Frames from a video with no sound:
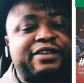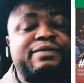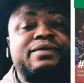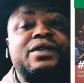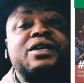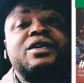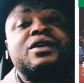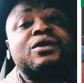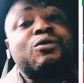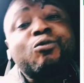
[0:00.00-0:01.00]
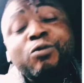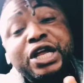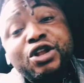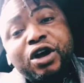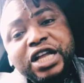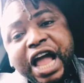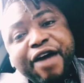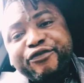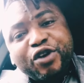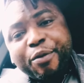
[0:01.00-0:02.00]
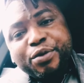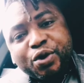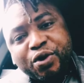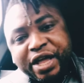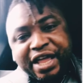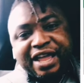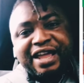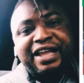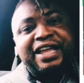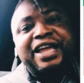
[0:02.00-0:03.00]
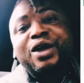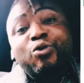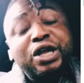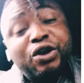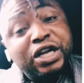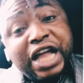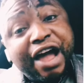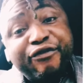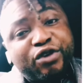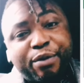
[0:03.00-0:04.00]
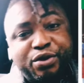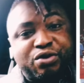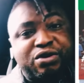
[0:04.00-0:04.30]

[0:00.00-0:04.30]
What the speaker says: We don't hear from you again. We don't hear from you